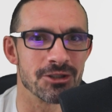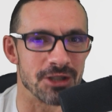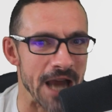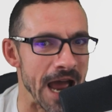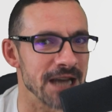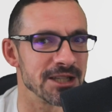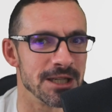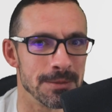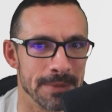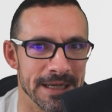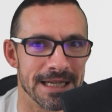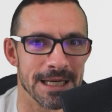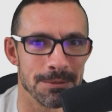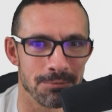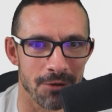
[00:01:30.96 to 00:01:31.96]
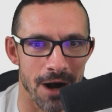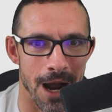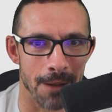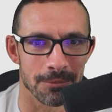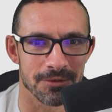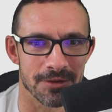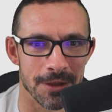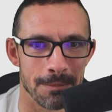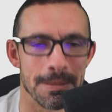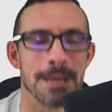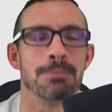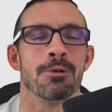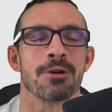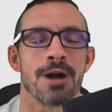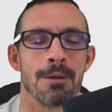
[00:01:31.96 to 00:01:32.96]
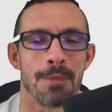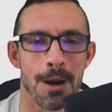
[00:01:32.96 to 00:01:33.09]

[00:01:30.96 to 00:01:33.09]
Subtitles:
ChatGPT prompts that people come